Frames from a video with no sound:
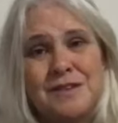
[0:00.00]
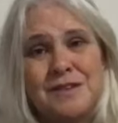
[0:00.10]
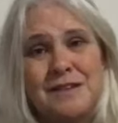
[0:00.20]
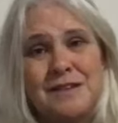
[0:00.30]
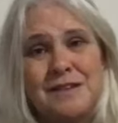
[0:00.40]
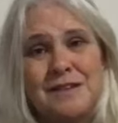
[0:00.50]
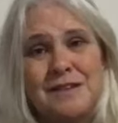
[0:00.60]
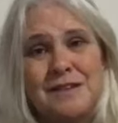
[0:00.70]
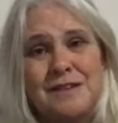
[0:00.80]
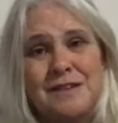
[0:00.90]

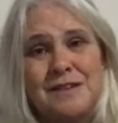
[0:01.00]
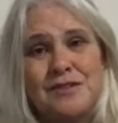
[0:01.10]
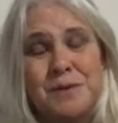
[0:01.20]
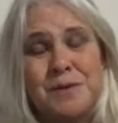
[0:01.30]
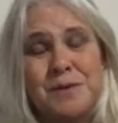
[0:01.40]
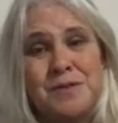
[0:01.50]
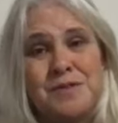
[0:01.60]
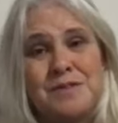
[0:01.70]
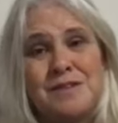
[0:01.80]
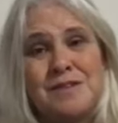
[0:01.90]
noticing your
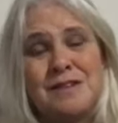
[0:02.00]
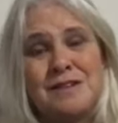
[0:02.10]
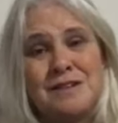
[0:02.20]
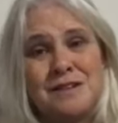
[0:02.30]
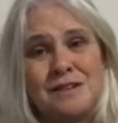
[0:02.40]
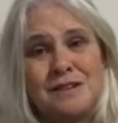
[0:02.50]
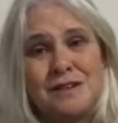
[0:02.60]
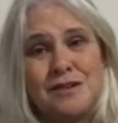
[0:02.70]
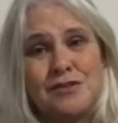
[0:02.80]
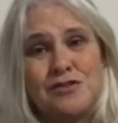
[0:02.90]
cheekbones,
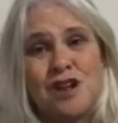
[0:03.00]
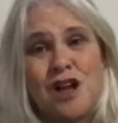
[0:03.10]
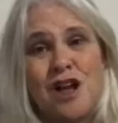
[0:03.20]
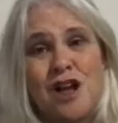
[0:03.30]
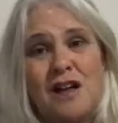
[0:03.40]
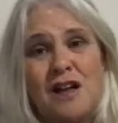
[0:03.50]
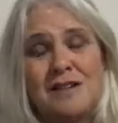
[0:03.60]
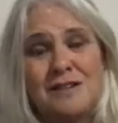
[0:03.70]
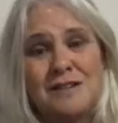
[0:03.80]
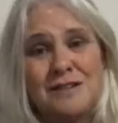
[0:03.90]
your
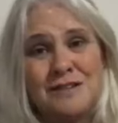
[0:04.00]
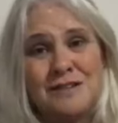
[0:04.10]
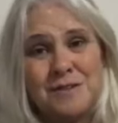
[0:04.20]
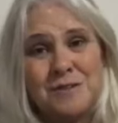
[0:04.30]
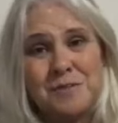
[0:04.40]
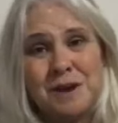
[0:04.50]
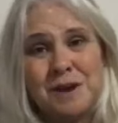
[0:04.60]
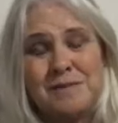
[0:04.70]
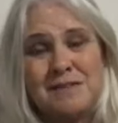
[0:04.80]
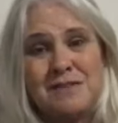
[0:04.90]
jaw,
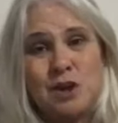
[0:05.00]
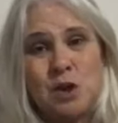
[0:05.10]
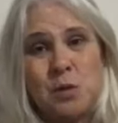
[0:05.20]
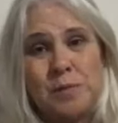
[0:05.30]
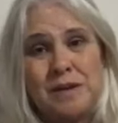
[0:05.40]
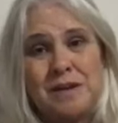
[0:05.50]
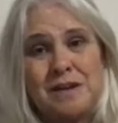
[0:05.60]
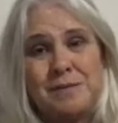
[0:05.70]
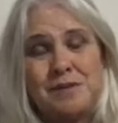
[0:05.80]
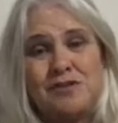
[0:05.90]
perhaps even
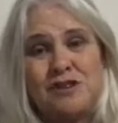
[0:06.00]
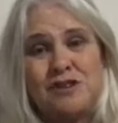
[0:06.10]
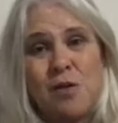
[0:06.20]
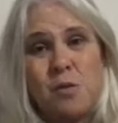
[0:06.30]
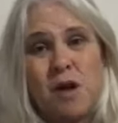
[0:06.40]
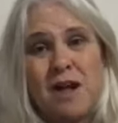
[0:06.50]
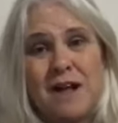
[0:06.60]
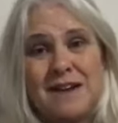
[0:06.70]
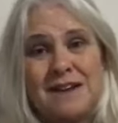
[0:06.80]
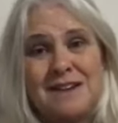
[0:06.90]
opening up your jaw
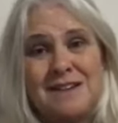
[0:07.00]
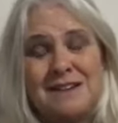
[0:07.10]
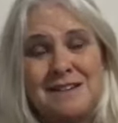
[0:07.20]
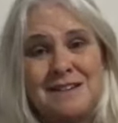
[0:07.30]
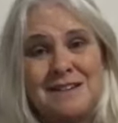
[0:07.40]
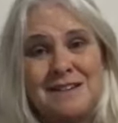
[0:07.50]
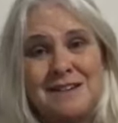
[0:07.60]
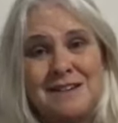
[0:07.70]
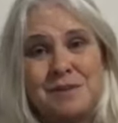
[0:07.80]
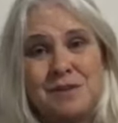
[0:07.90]
wide
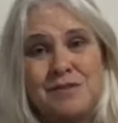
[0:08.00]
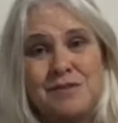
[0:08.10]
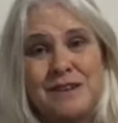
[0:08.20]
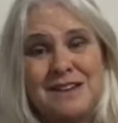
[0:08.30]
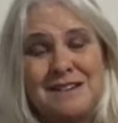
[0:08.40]
and moving